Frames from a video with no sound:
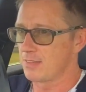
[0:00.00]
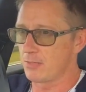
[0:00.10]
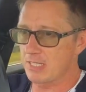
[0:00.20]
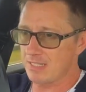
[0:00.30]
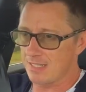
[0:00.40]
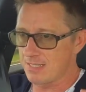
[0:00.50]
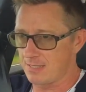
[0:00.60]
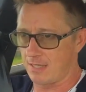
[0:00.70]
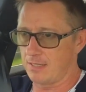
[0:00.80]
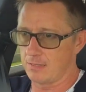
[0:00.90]
There isn't a
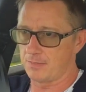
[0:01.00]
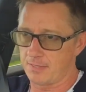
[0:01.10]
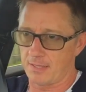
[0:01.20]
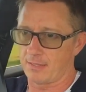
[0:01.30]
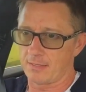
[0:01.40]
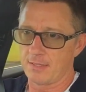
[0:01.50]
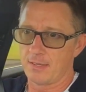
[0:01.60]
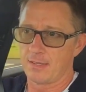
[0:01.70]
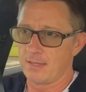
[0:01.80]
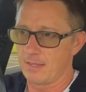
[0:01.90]
single thing.
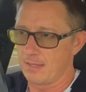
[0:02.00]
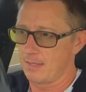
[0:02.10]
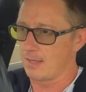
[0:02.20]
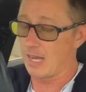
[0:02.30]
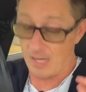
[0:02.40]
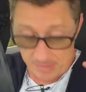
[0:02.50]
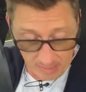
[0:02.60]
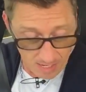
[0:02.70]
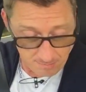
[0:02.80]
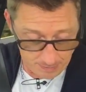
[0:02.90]
And I mean,
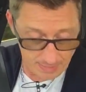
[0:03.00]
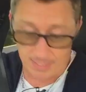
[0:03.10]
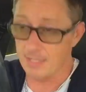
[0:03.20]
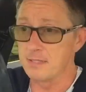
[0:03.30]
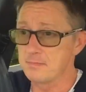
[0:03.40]
I'm picky.